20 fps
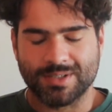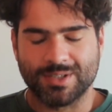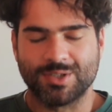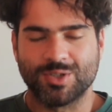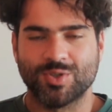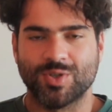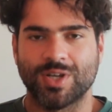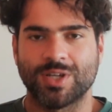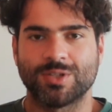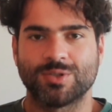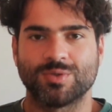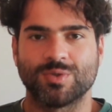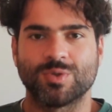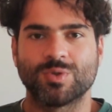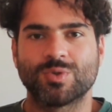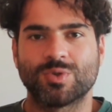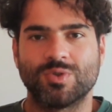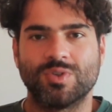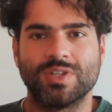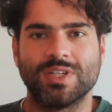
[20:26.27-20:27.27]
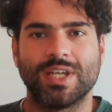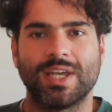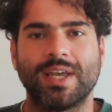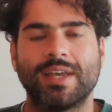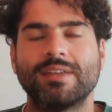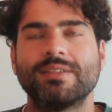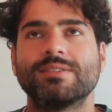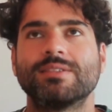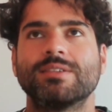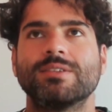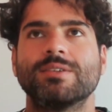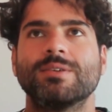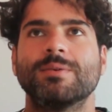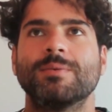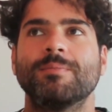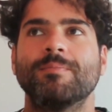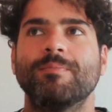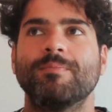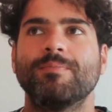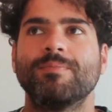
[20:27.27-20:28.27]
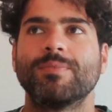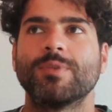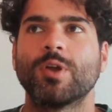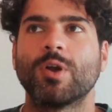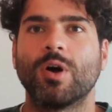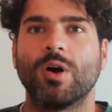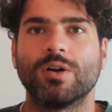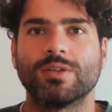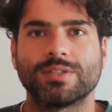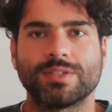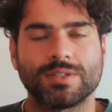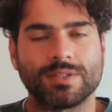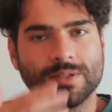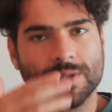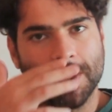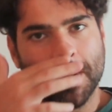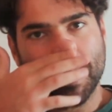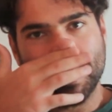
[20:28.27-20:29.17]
they're trying to create content,